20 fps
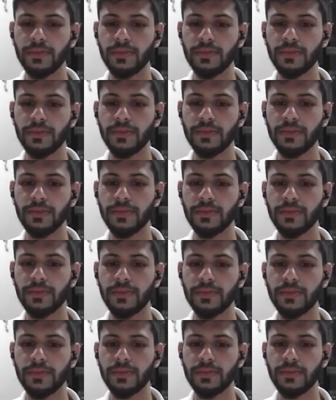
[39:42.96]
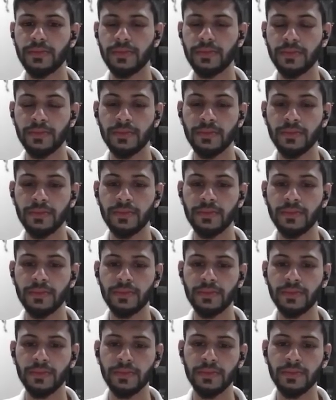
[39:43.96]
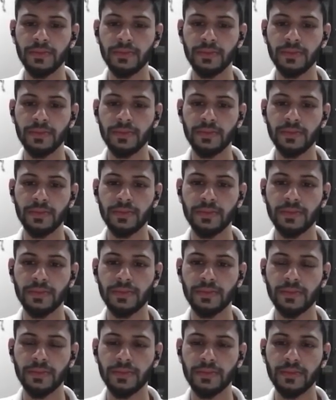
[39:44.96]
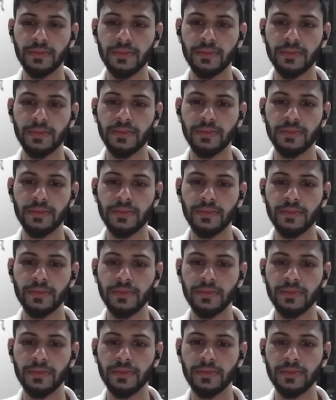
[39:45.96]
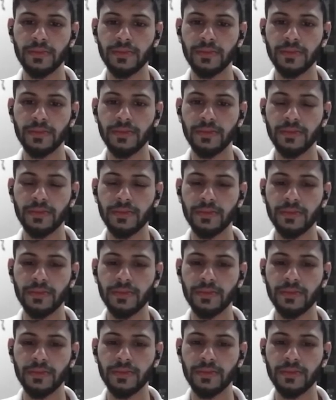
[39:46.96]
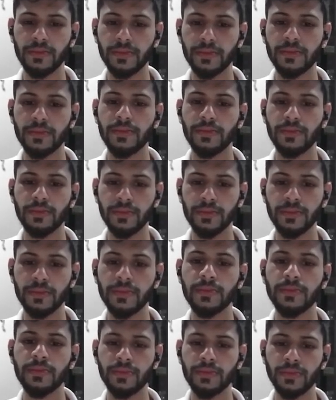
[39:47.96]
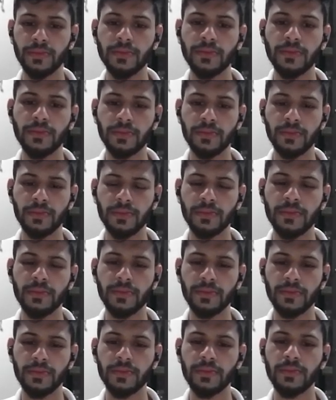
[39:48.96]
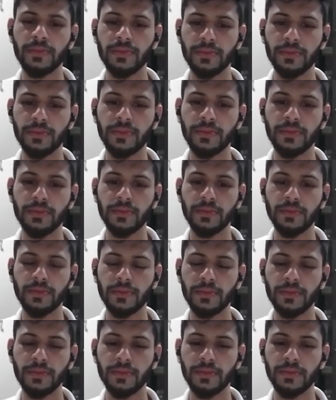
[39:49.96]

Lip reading: No words are spoken by the person on screen.